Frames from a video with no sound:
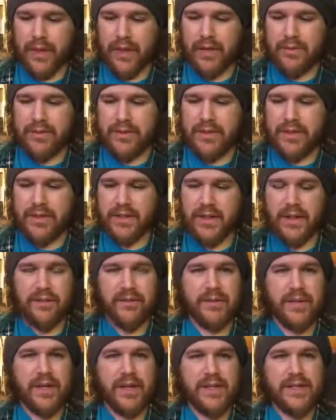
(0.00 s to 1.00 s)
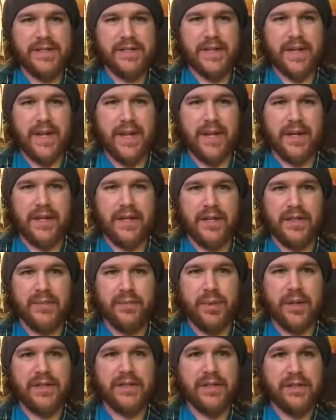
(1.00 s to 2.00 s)
everything they've hinted at has
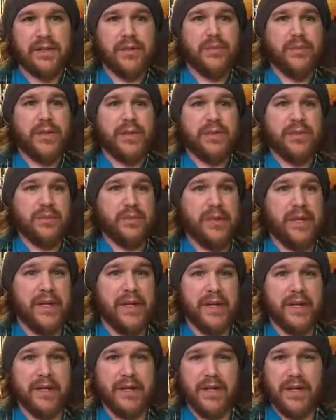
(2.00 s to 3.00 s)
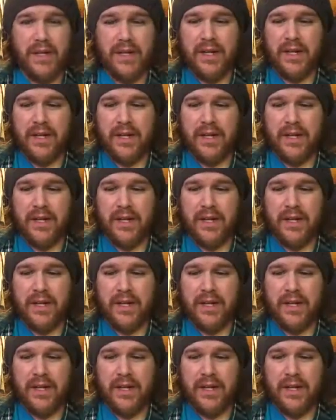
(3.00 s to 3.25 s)
basically been explained